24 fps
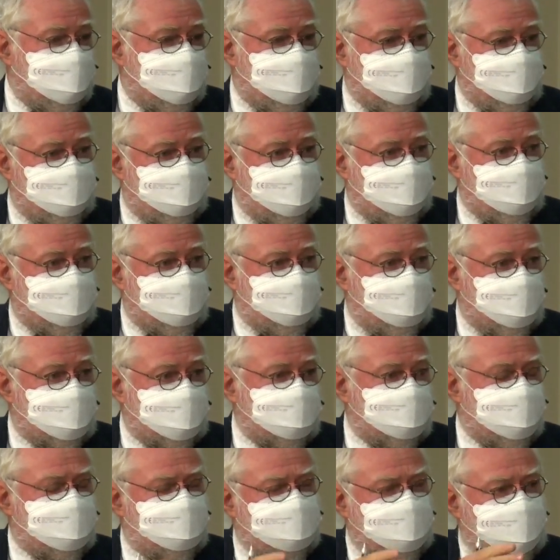very
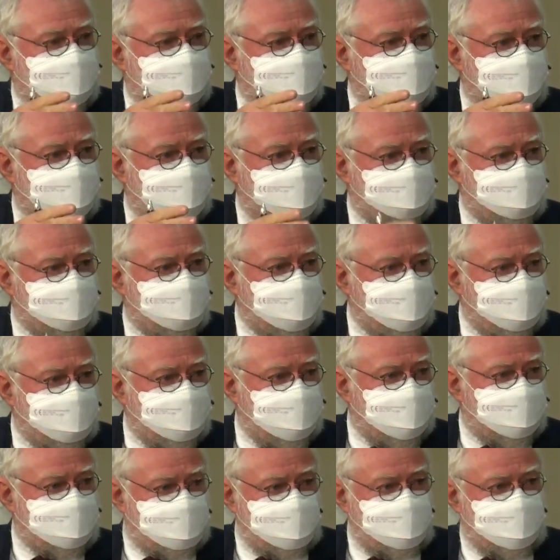important. And in Namibia,
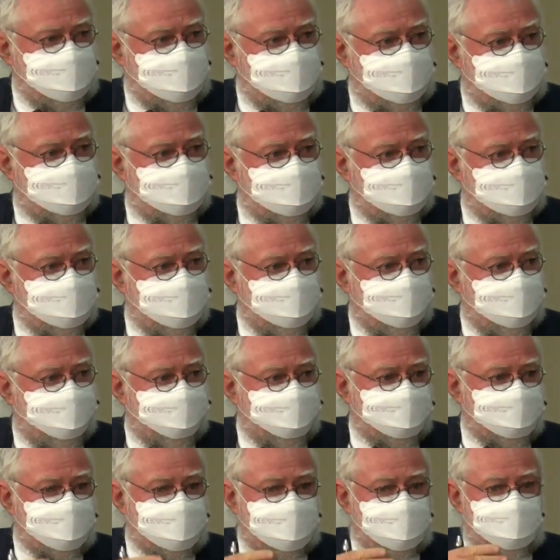we are doing it.
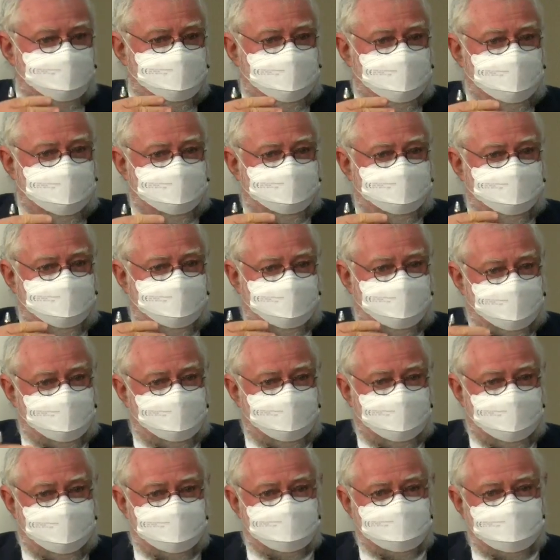We have a
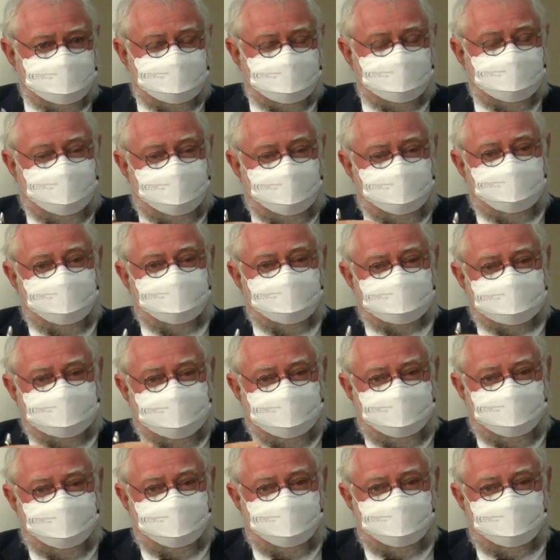regulation of
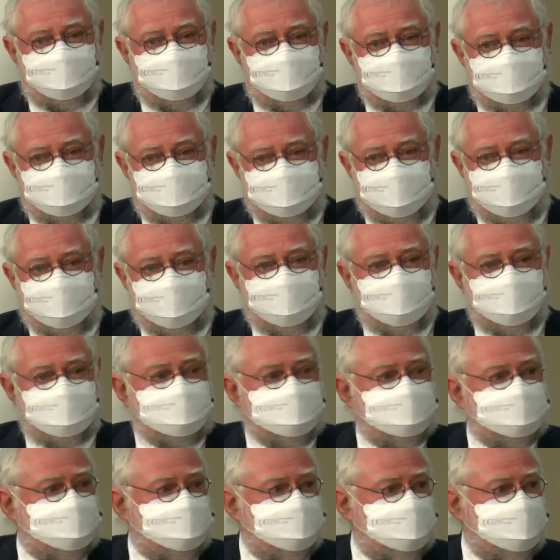some
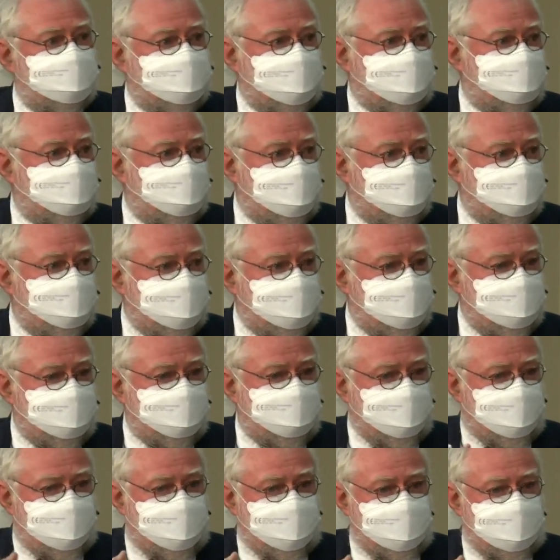cereals that we
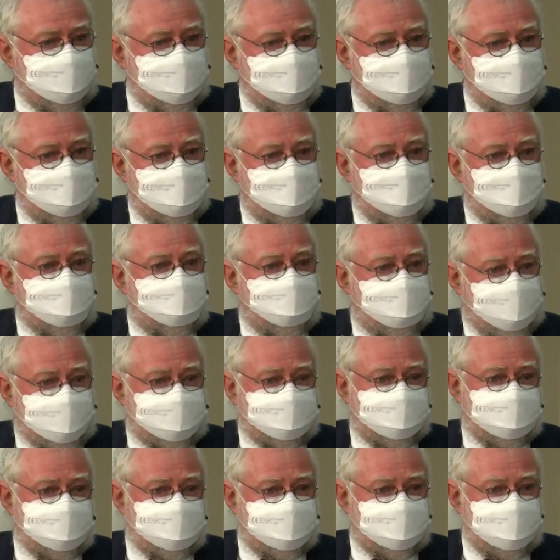believe are
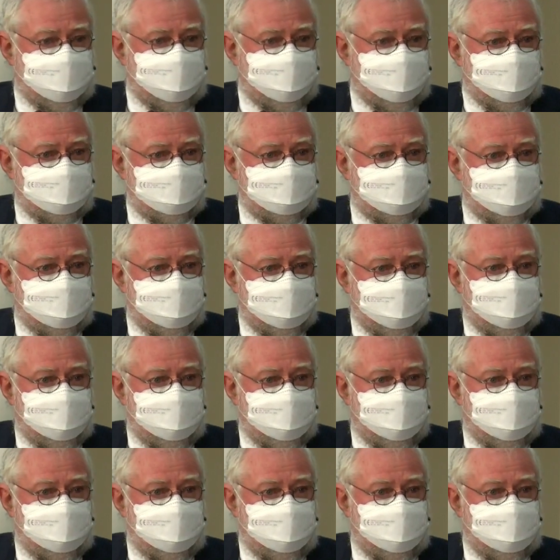basic cereals